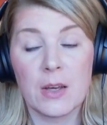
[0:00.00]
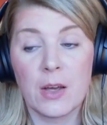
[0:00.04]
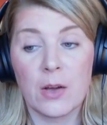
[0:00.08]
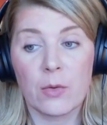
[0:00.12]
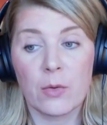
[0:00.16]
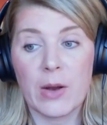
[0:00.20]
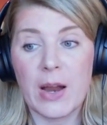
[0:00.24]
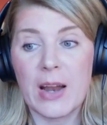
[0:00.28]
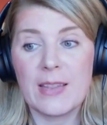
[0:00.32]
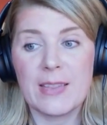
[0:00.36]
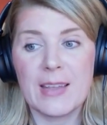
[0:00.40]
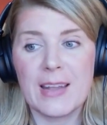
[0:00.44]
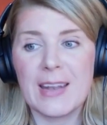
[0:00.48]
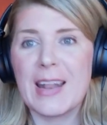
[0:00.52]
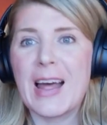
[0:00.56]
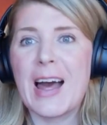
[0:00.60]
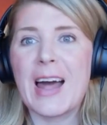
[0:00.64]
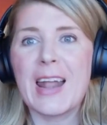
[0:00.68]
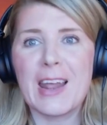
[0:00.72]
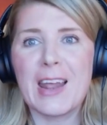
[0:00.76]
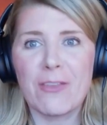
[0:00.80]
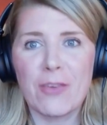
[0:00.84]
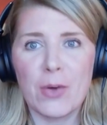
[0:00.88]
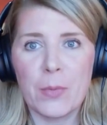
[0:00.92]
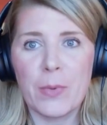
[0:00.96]
right? That
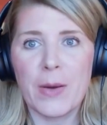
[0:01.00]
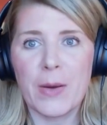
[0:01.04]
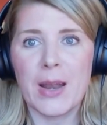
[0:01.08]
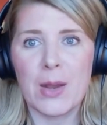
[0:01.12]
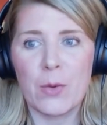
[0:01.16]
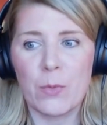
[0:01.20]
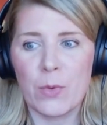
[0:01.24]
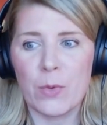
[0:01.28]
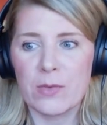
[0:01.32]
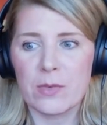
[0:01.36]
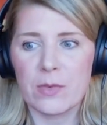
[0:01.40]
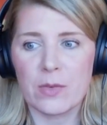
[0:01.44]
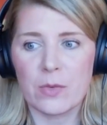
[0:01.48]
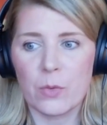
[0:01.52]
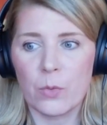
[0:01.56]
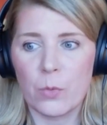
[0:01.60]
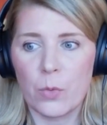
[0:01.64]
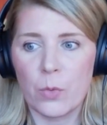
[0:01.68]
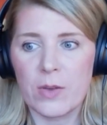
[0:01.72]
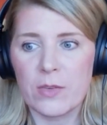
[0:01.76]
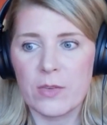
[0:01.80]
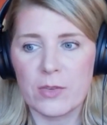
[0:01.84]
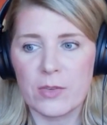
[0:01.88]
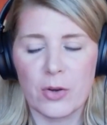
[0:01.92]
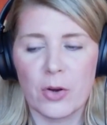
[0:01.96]
not everybody was
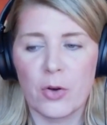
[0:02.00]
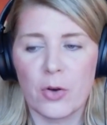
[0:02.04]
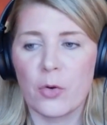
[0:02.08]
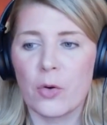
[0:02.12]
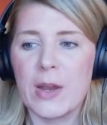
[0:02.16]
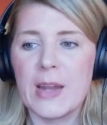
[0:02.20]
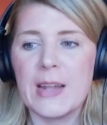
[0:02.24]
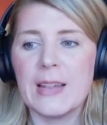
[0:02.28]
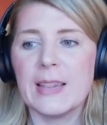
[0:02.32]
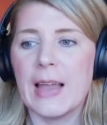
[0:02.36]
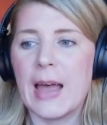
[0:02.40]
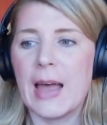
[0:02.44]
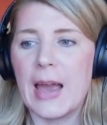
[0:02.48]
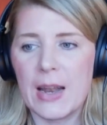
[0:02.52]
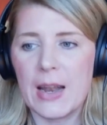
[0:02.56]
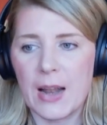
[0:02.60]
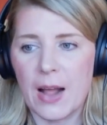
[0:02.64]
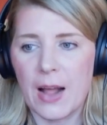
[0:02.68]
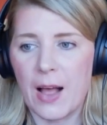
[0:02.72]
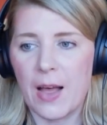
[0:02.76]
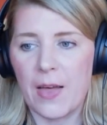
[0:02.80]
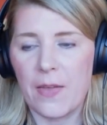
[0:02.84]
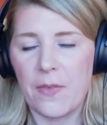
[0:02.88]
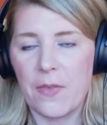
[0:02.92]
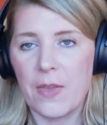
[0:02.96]
green light
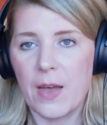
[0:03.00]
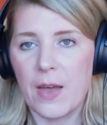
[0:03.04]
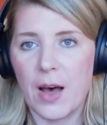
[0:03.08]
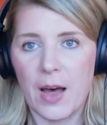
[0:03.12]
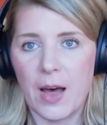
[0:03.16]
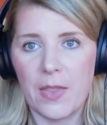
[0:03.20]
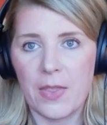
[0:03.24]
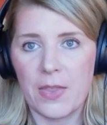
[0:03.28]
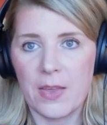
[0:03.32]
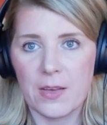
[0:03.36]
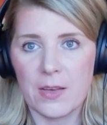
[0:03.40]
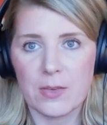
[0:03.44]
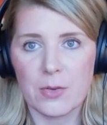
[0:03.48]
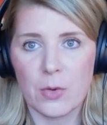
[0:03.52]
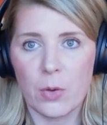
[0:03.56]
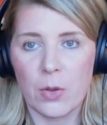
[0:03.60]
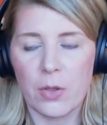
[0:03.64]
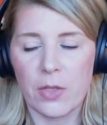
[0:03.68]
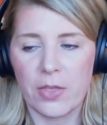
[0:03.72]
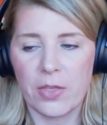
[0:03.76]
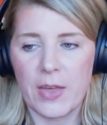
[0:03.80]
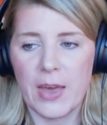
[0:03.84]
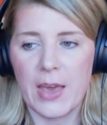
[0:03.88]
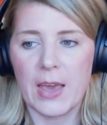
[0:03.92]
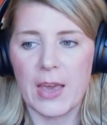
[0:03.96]
on this
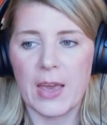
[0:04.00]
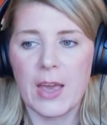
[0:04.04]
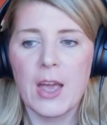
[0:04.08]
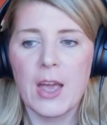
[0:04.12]
whole thing.